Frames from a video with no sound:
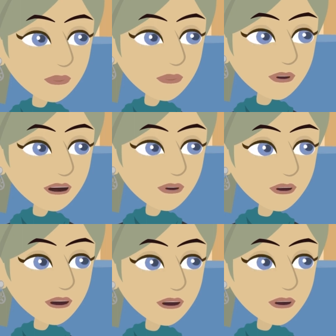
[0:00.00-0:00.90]
she left it
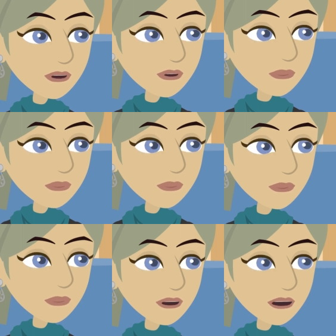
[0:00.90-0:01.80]
home,
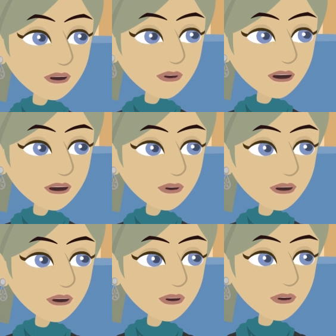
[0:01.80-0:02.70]
got it all
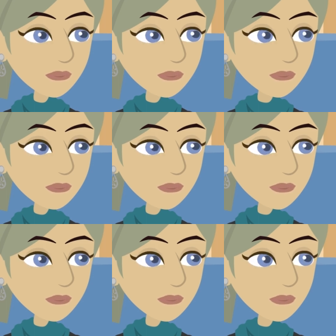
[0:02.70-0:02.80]
configured,